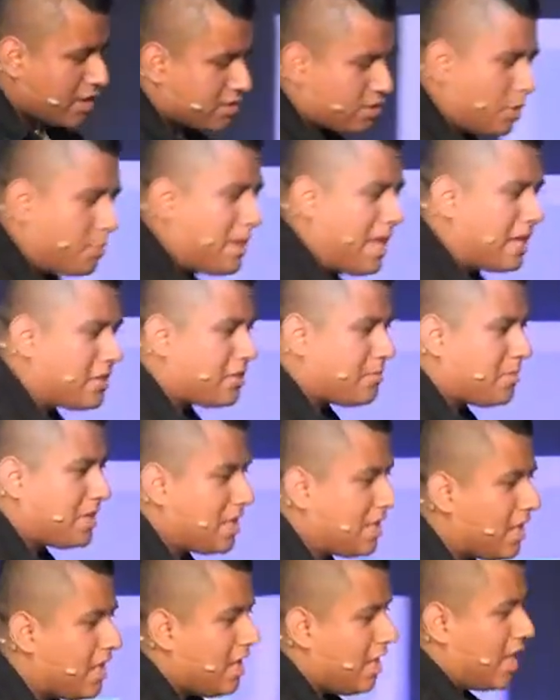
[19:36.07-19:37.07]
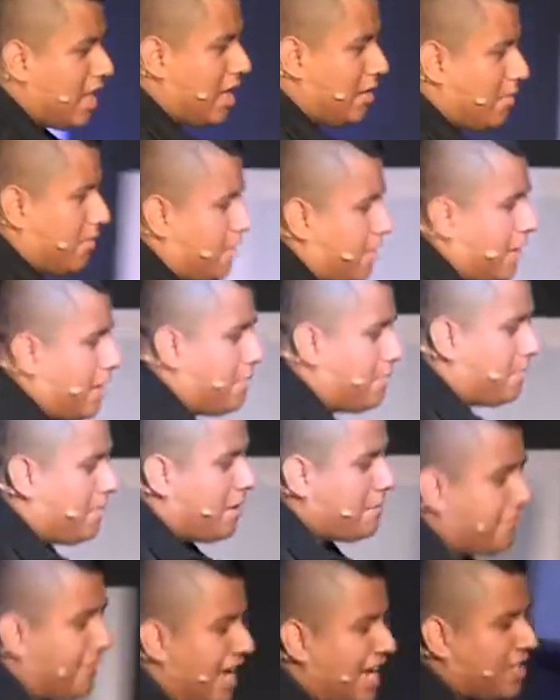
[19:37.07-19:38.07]
imagine me. I, I'm,
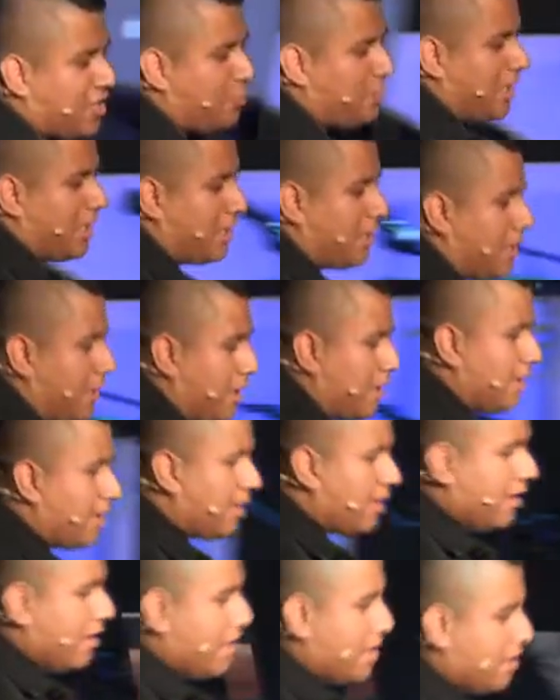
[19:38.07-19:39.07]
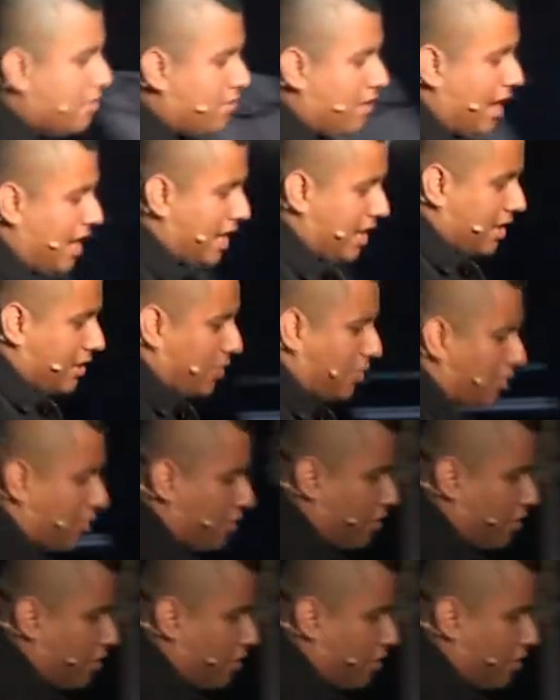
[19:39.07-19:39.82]
I'm vacuuming, right? And the girl,